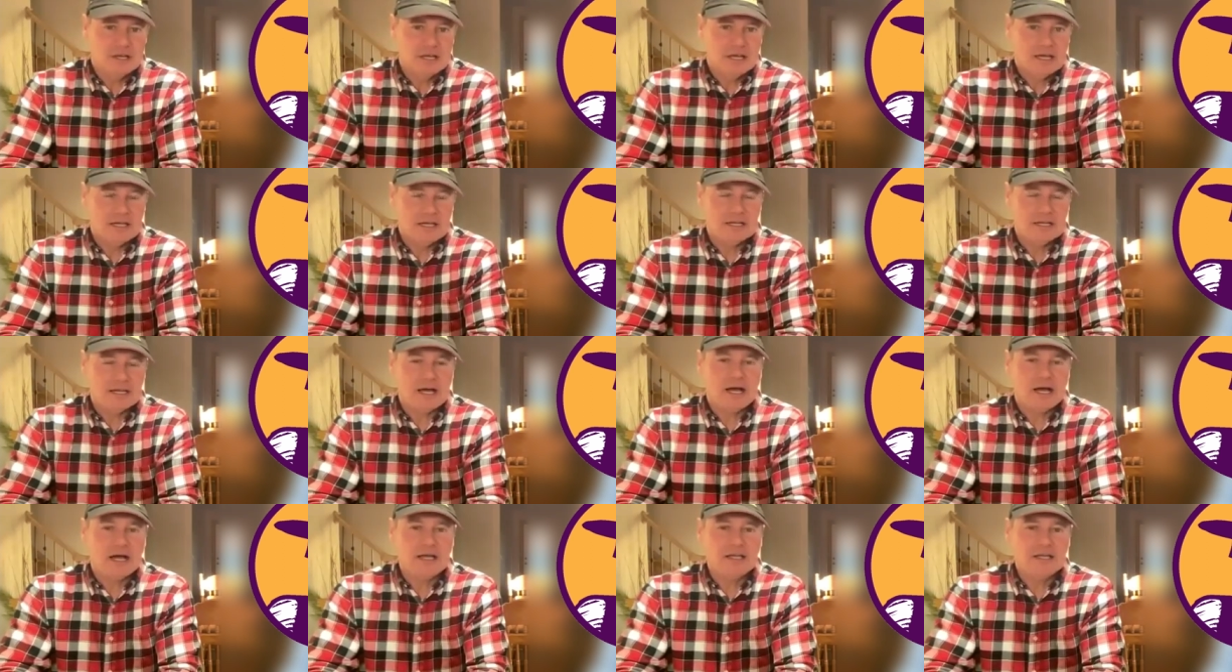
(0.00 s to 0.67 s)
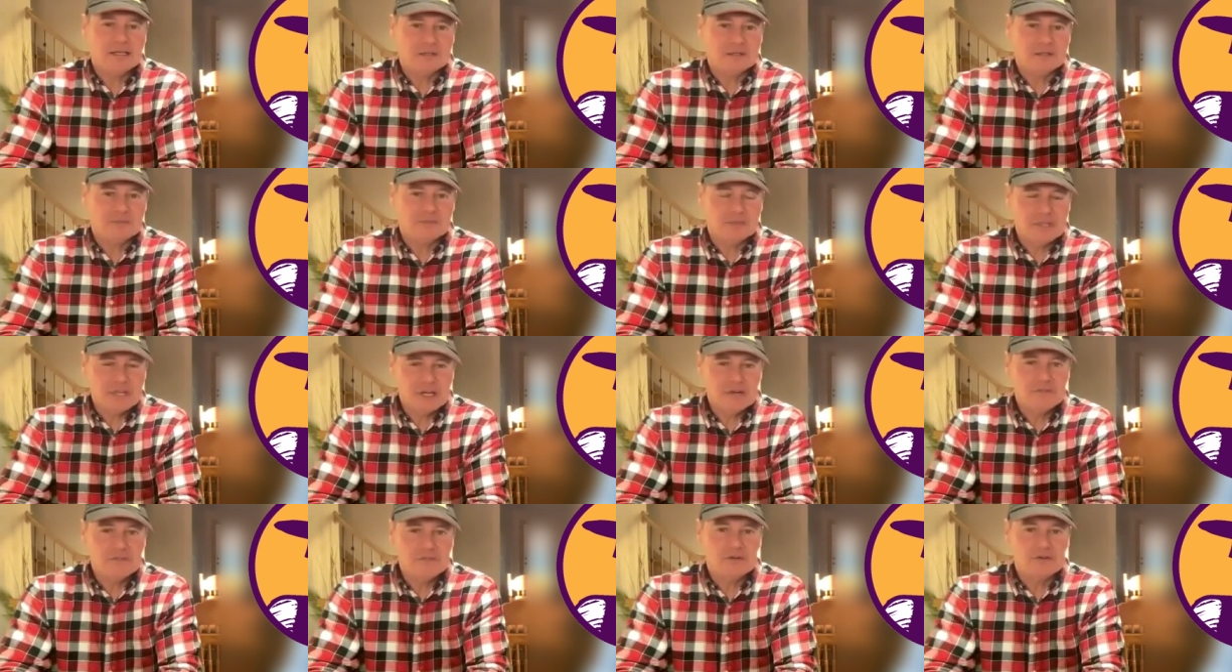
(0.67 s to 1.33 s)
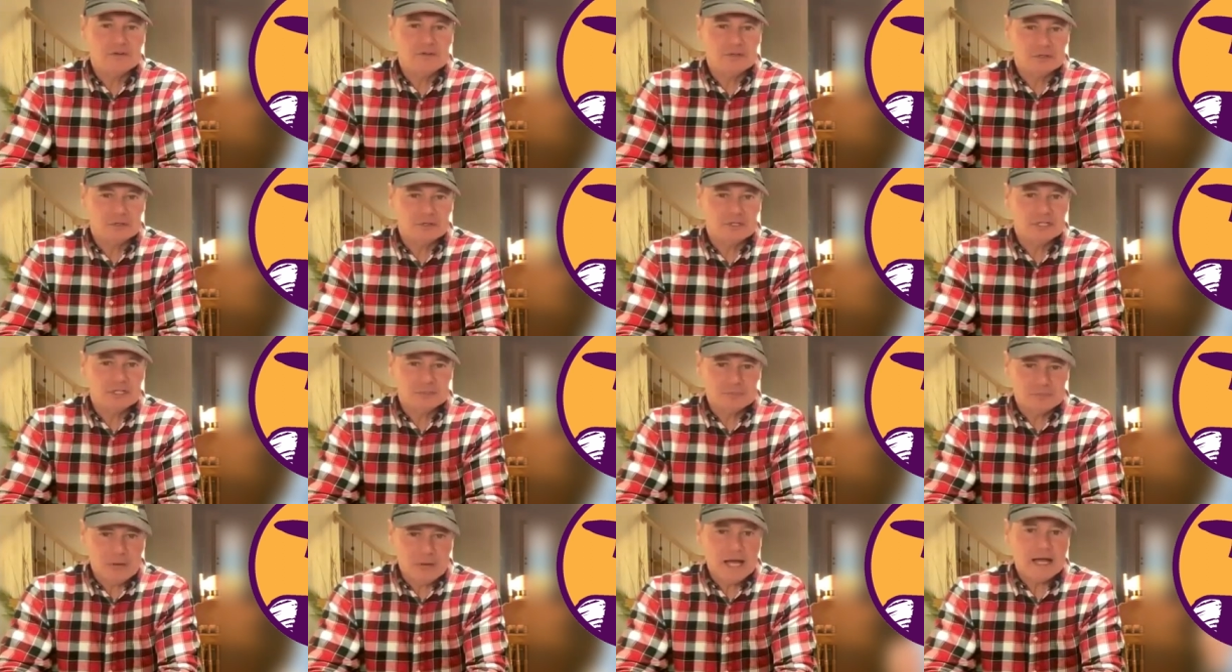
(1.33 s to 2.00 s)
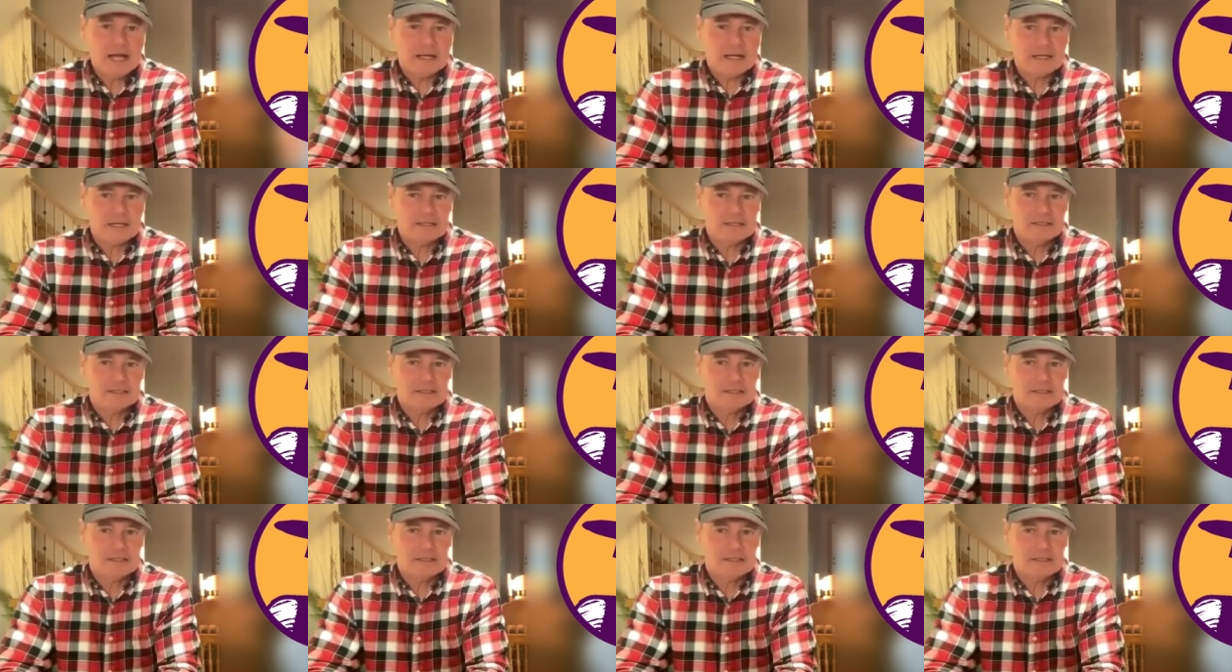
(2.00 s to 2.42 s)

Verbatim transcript: And I am never looking back